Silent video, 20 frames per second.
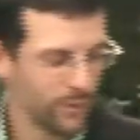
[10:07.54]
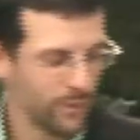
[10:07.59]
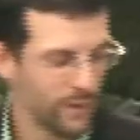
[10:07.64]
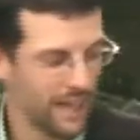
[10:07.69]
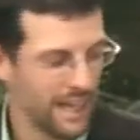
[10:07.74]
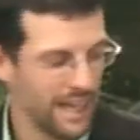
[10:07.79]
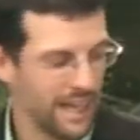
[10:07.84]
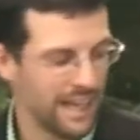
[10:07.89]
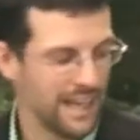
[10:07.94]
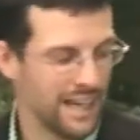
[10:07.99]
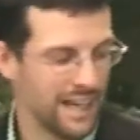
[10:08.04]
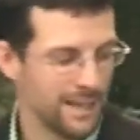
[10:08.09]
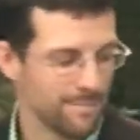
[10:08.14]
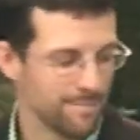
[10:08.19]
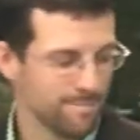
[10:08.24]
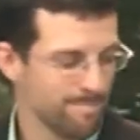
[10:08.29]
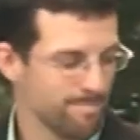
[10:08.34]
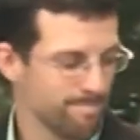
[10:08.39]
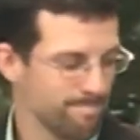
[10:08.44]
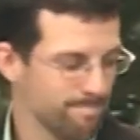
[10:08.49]
um,
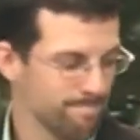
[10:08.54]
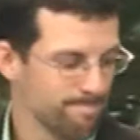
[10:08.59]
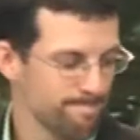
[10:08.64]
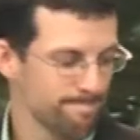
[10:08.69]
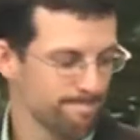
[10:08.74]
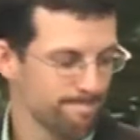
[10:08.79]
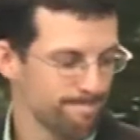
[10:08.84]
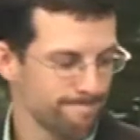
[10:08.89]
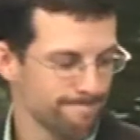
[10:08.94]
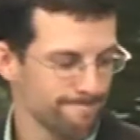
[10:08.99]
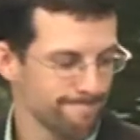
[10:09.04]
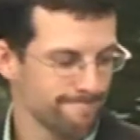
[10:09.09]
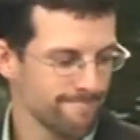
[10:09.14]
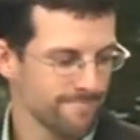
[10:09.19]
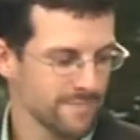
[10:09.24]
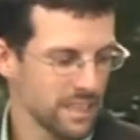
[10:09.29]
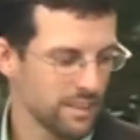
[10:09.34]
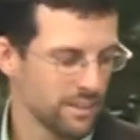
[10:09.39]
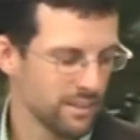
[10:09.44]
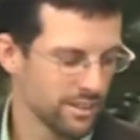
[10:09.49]

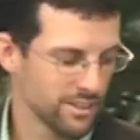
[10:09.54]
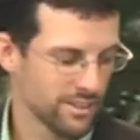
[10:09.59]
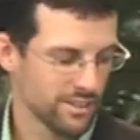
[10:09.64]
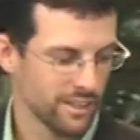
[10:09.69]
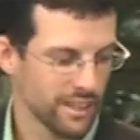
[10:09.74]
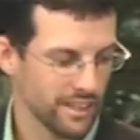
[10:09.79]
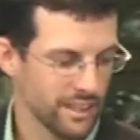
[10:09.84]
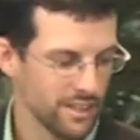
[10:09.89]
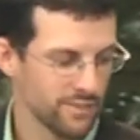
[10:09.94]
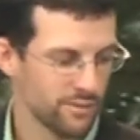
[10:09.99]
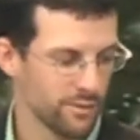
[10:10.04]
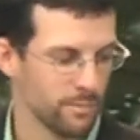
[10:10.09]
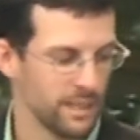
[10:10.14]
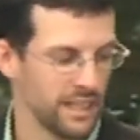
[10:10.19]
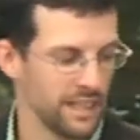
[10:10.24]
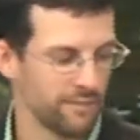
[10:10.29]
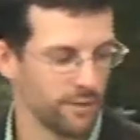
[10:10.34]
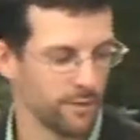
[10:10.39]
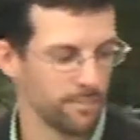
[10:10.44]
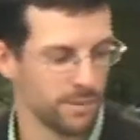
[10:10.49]
let's look at this from a
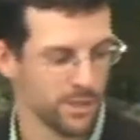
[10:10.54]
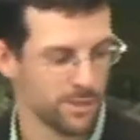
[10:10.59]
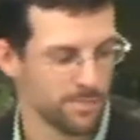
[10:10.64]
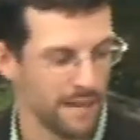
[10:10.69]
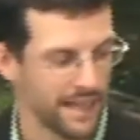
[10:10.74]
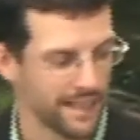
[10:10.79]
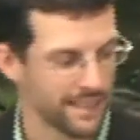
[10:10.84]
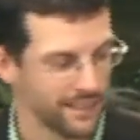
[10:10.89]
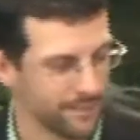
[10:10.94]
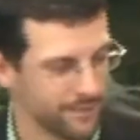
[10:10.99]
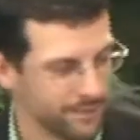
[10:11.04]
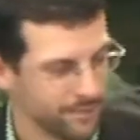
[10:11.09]
different perspective.